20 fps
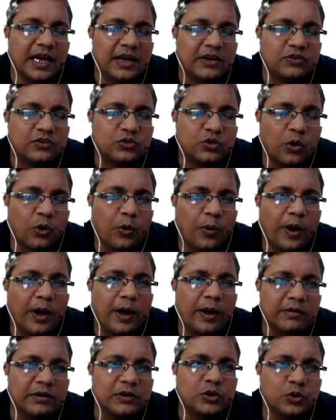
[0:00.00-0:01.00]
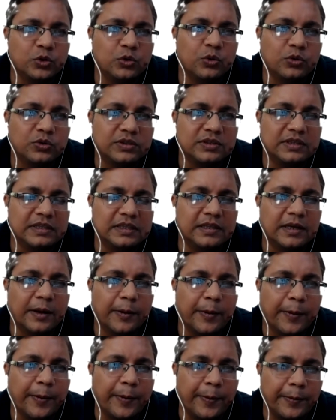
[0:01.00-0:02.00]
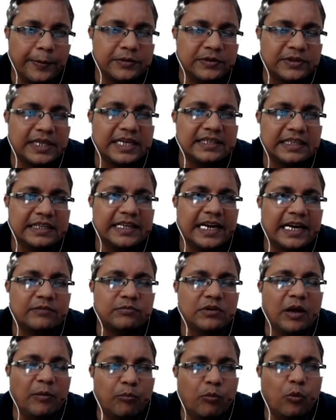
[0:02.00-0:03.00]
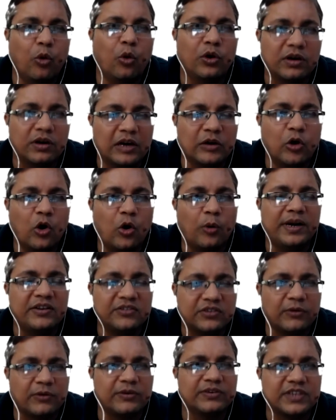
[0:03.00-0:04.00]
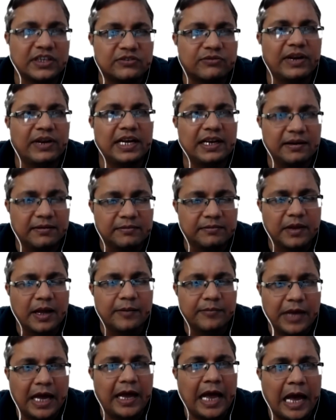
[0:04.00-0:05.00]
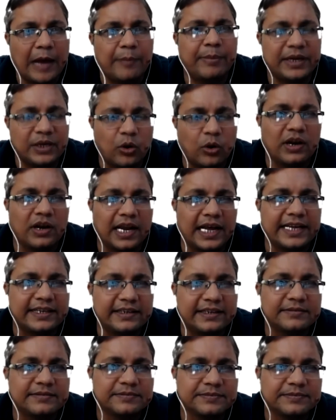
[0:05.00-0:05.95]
So do you think that more government services will happen online?